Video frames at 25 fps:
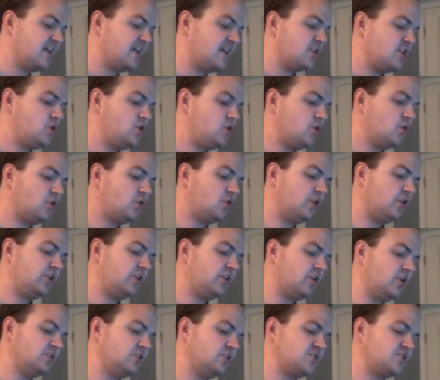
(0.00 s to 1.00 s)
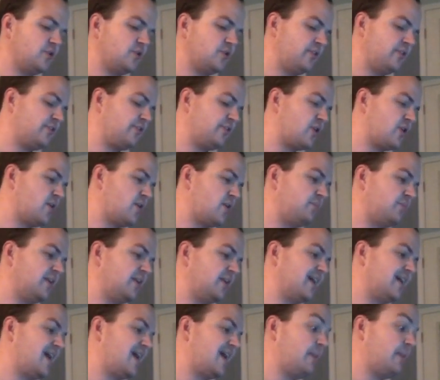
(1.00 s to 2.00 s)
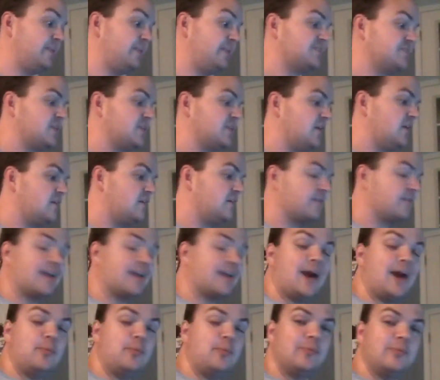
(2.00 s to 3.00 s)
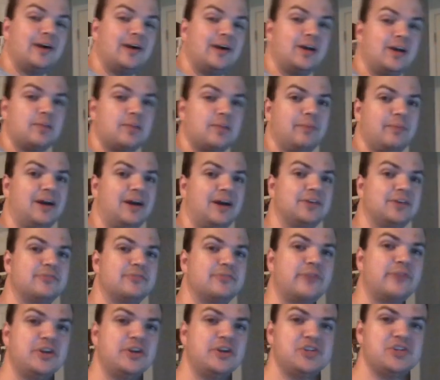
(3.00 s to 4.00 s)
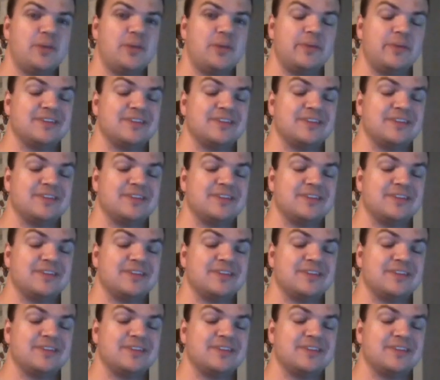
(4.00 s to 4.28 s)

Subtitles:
You could also, in theory, play copies of Gabumon Bond of Friendship.